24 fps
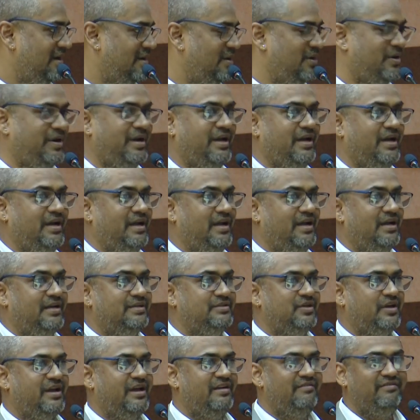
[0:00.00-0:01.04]
Okay.
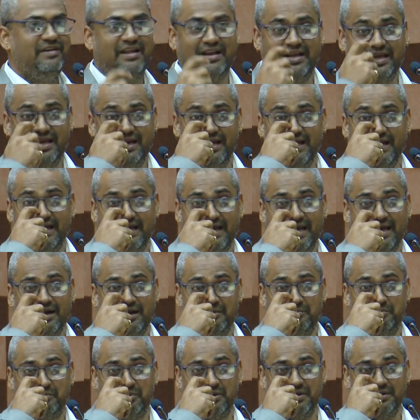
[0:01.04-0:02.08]
So can we really gear
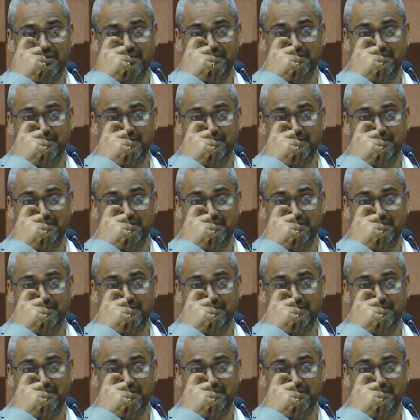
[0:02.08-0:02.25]
up?